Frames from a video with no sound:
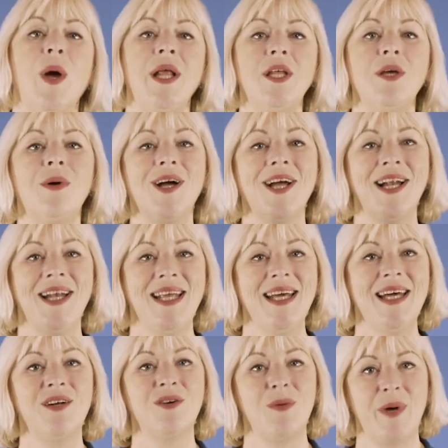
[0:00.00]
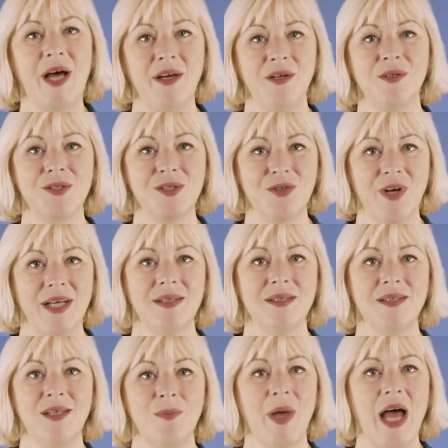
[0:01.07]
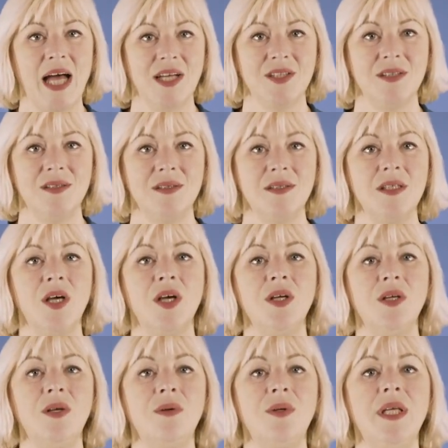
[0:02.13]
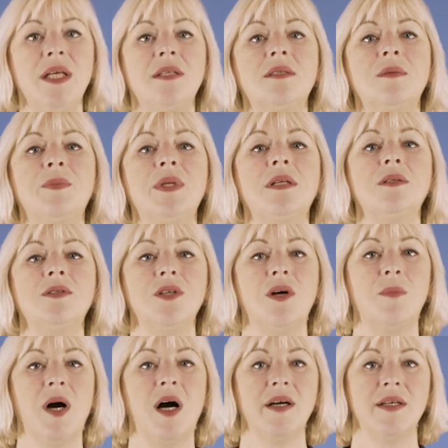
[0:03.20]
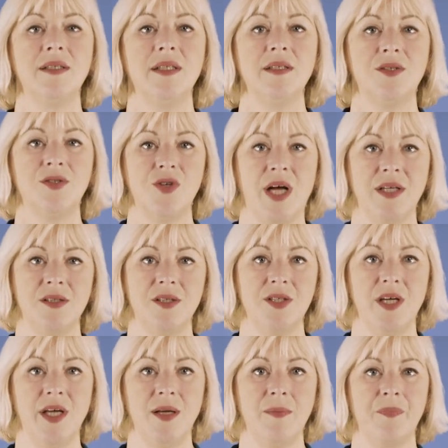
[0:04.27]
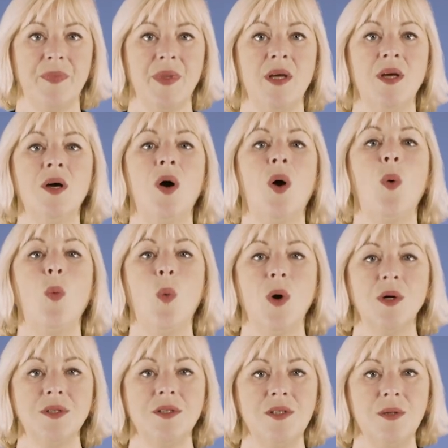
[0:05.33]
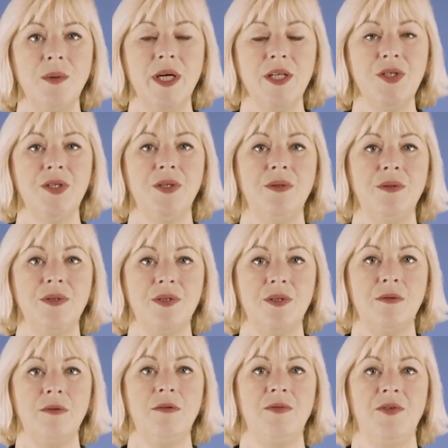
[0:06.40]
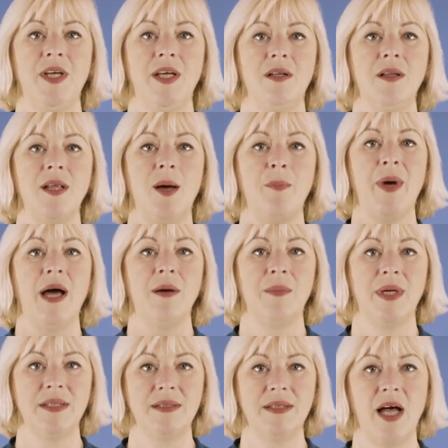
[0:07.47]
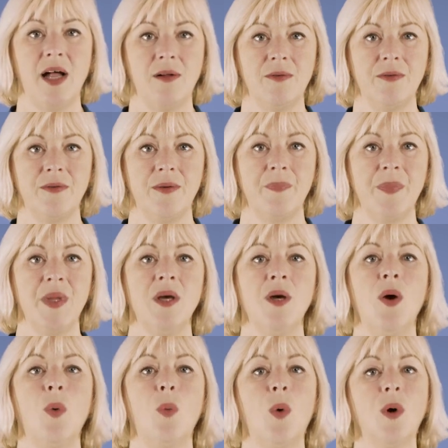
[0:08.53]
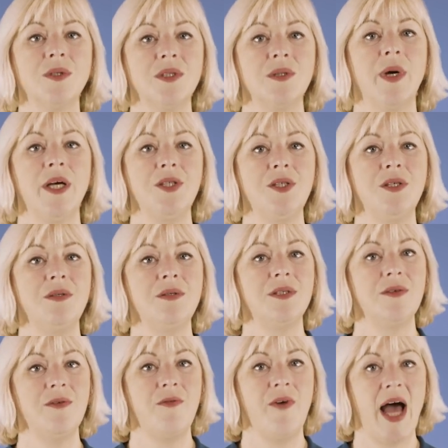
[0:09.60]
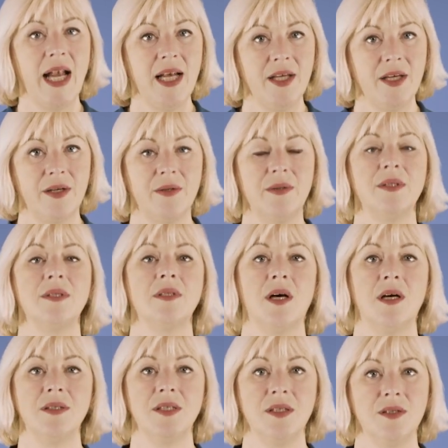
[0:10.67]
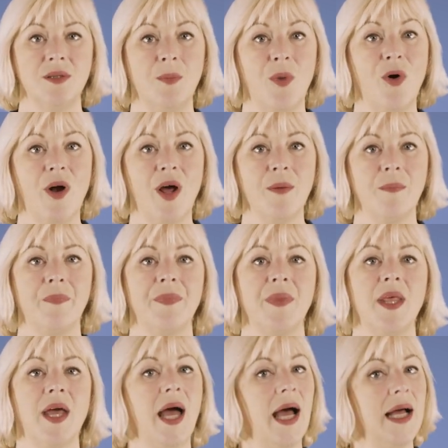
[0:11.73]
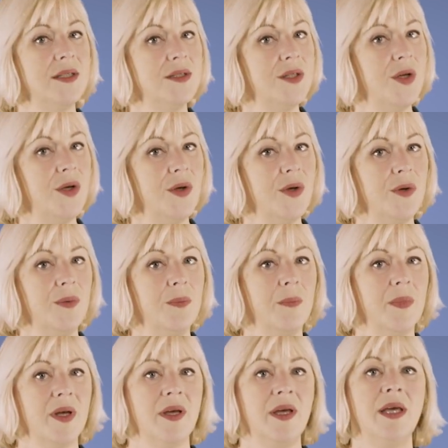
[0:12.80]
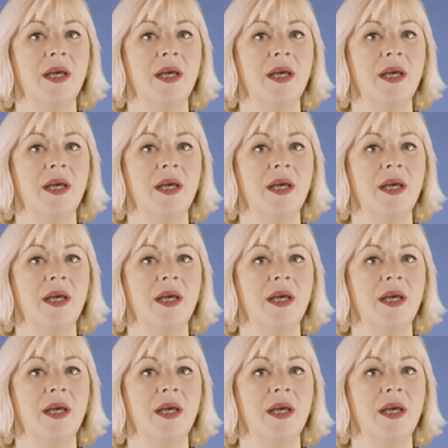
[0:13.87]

When you are clear about your strengths and passions, you need to build your marketing strategy. What do I choose to reveal about myself? What do I choose to value starting tomorrow? And to whom?